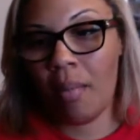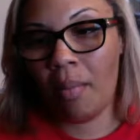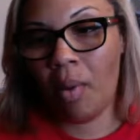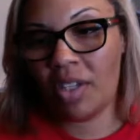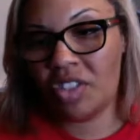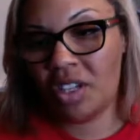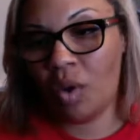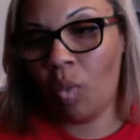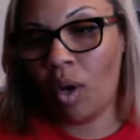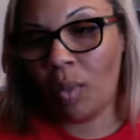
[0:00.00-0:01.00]
Question,
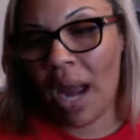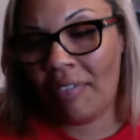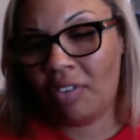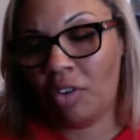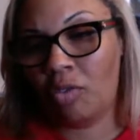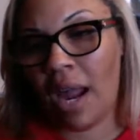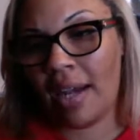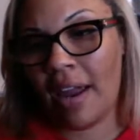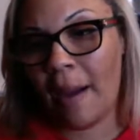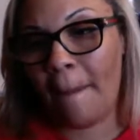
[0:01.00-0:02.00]
what do we have to do right
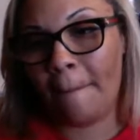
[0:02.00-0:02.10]
now?